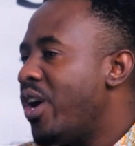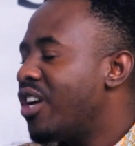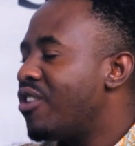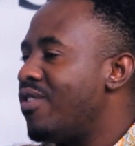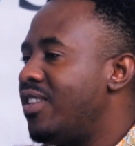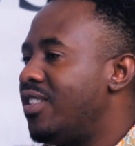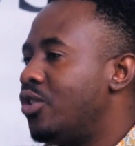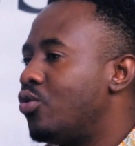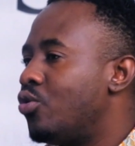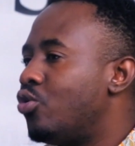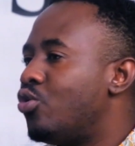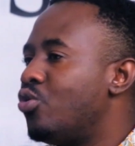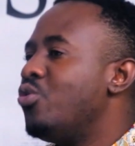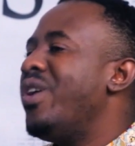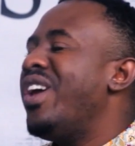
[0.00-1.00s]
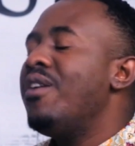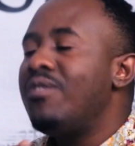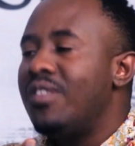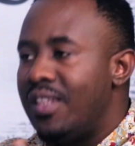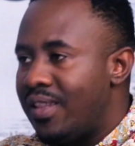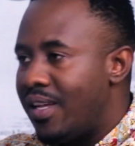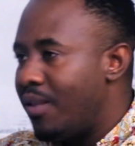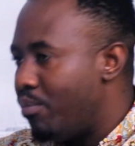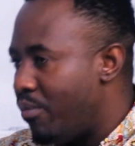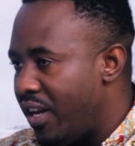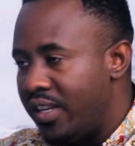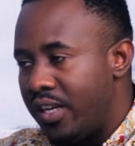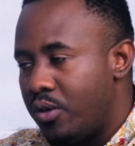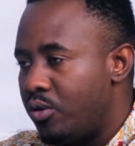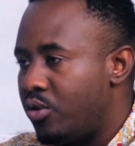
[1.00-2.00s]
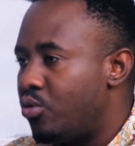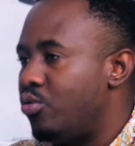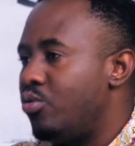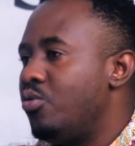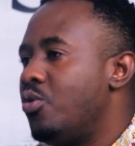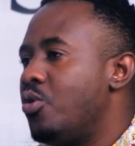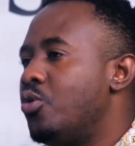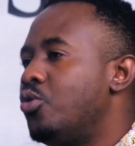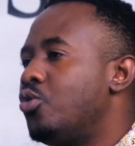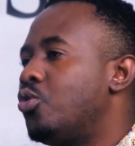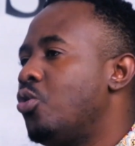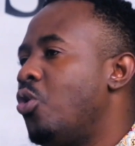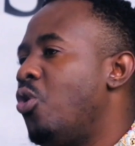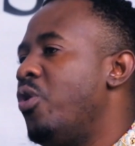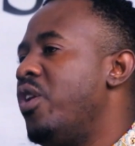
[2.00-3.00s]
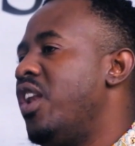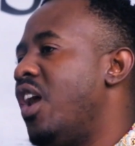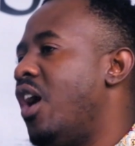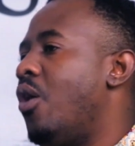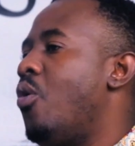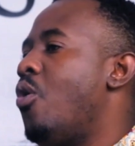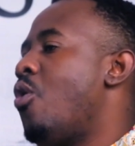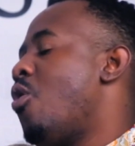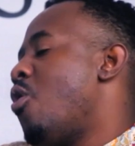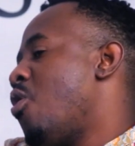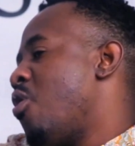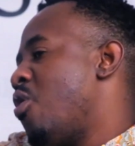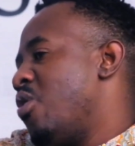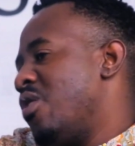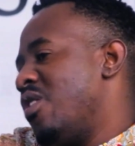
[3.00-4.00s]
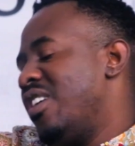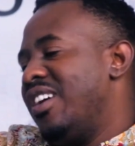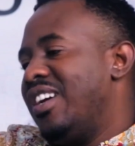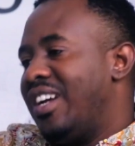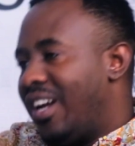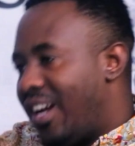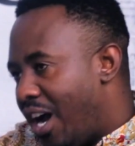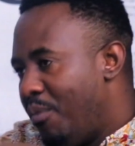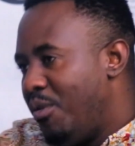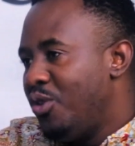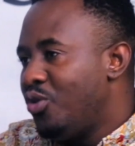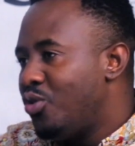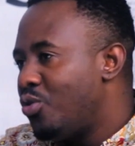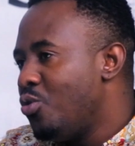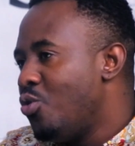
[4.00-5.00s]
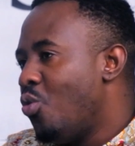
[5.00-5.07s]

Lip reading: were created to do everything that men cannot do. So now, coming to